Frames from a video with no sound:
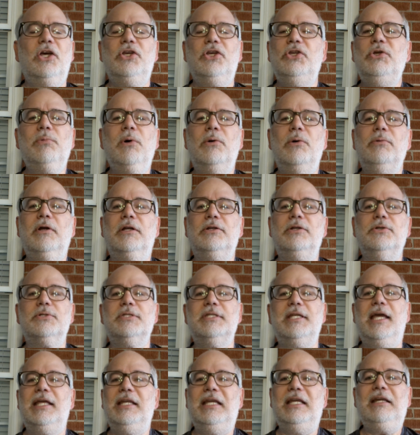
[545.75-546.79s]
You won't
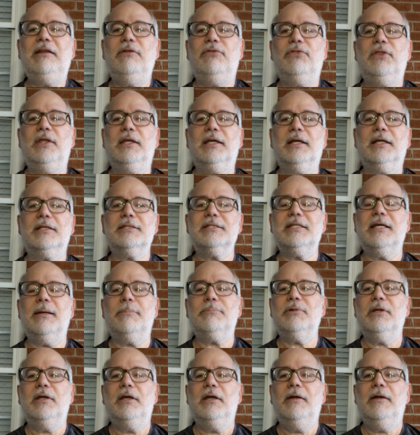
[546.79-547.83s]
understand anything
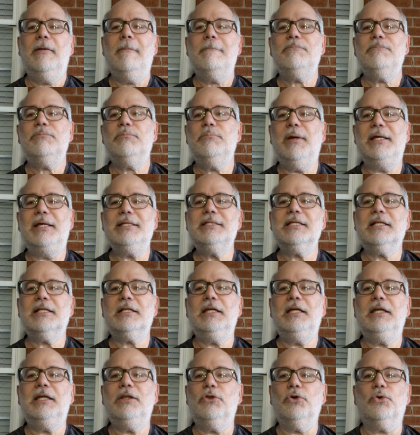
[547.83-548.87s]
except
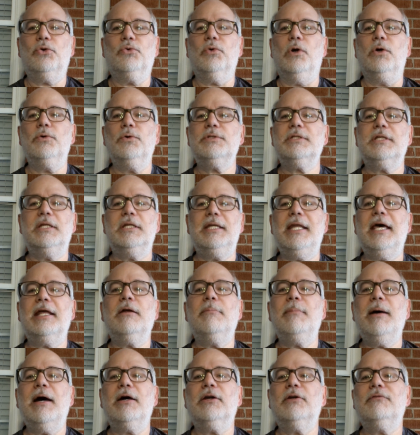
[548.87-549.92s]
basically the gross and net
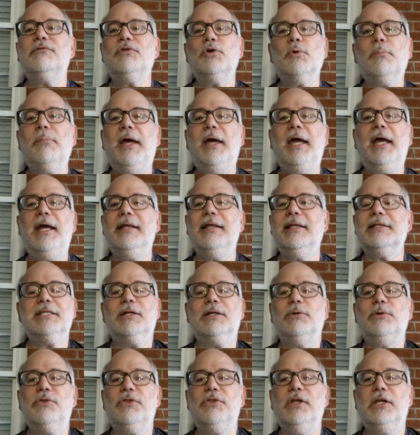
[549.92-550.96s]
amount of your pay. It's the
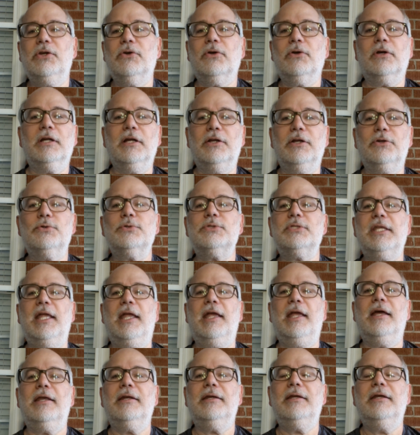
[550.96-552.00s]
only thing you're going to
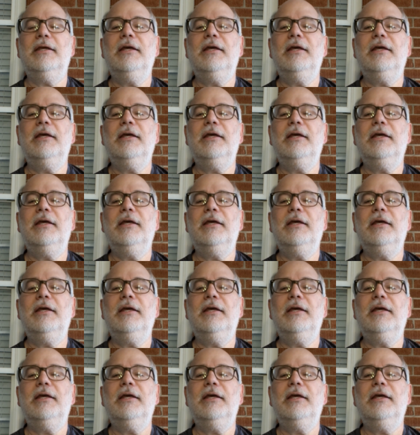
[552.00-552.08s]
understand.